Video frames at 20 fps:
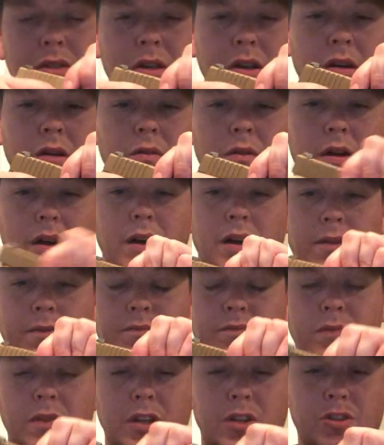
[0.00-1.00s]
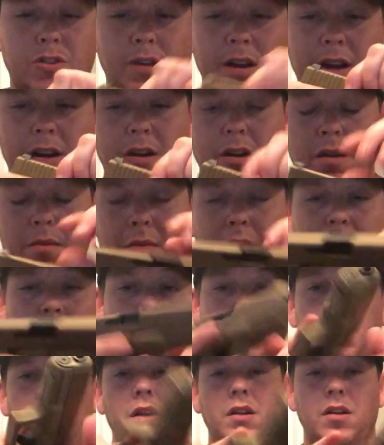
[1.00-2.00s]
so the trigger, in my
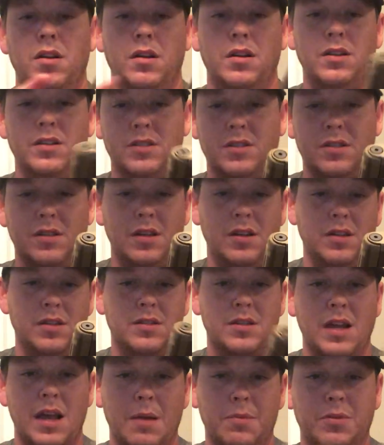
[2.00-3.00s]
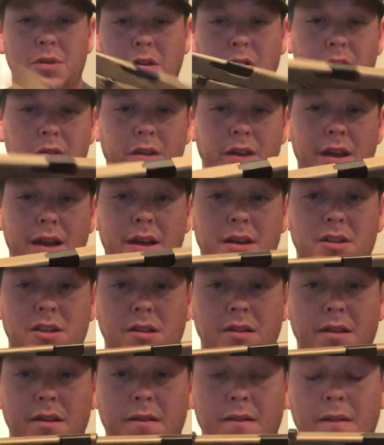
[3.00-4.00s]
opinion, is absolutely
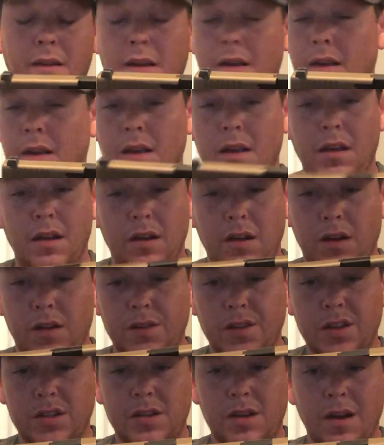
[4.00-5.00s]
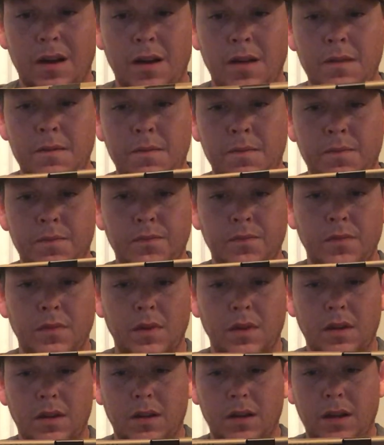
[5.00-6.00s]
excellent on this gun.
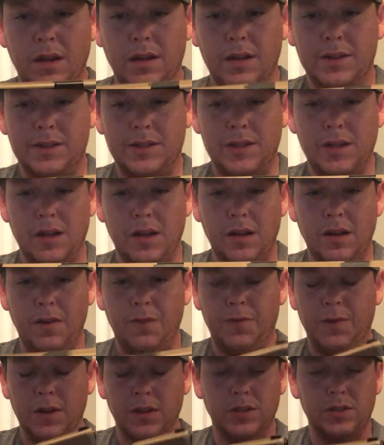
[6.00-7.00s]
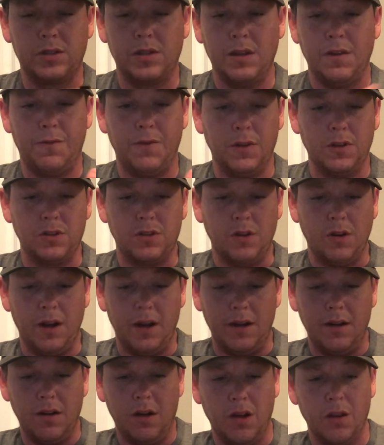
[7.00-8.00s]
It feels
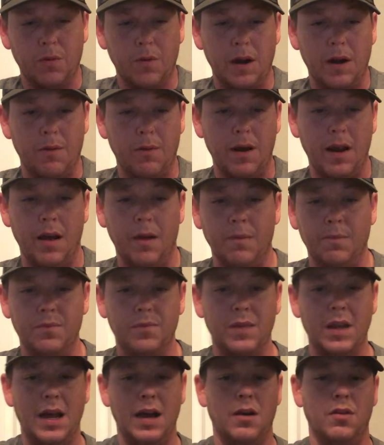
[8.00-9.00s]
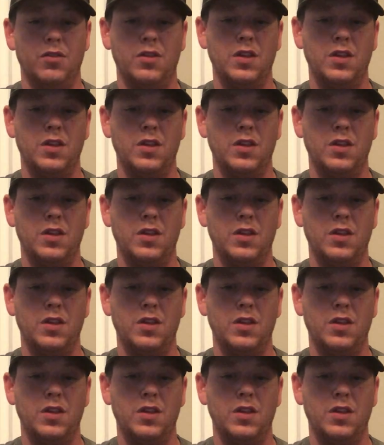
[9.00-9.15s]
great all the way around. Now